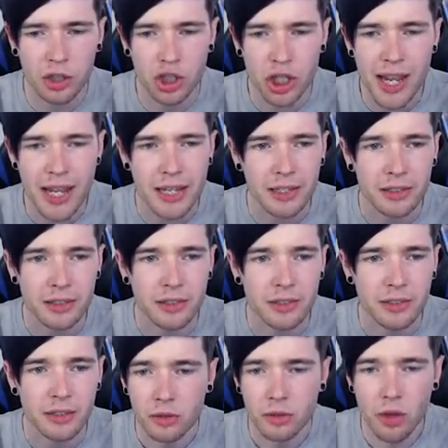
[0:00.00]

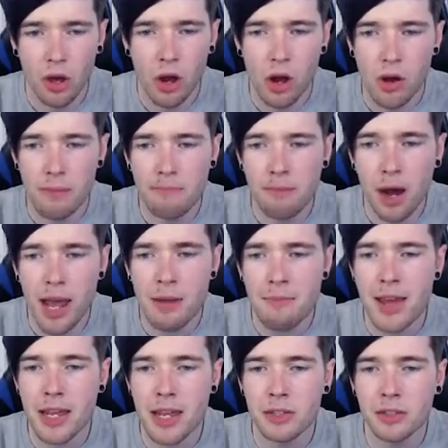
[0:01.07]
Jeez. So my
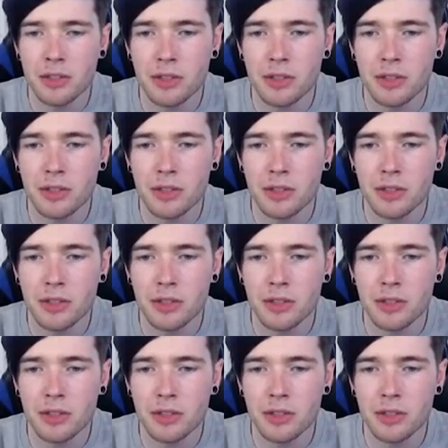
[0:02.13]
main